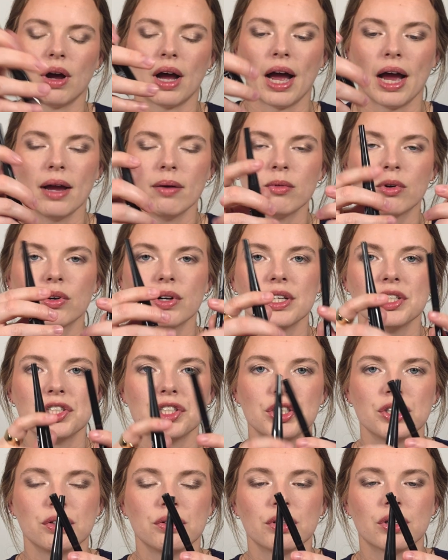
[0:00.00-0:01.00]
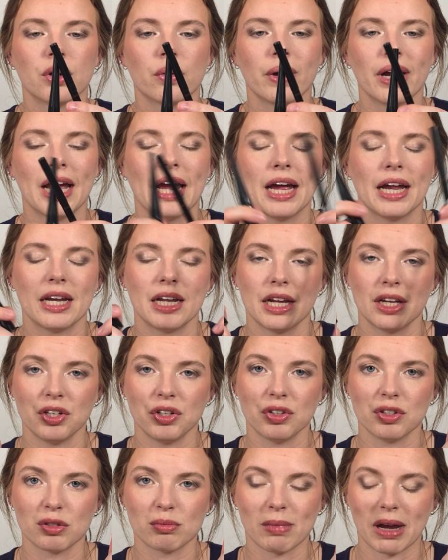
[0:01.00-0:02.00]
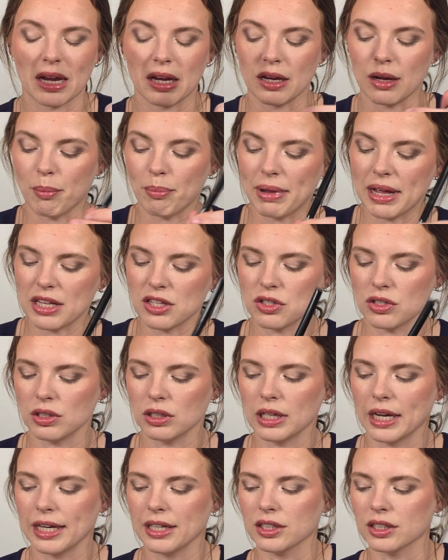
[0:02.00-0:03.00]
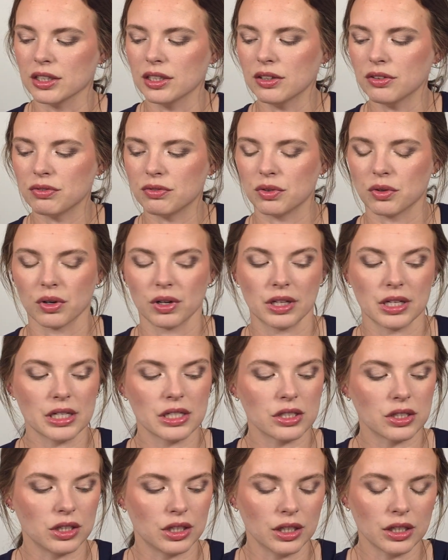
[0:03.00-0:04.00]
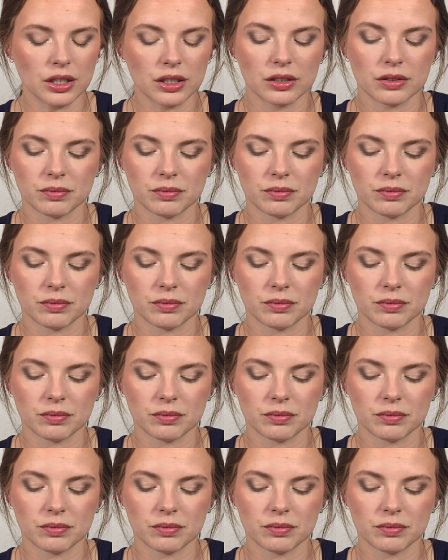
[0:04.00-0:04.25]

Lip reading: I'm going to go ahead and use my pencil liner for this look.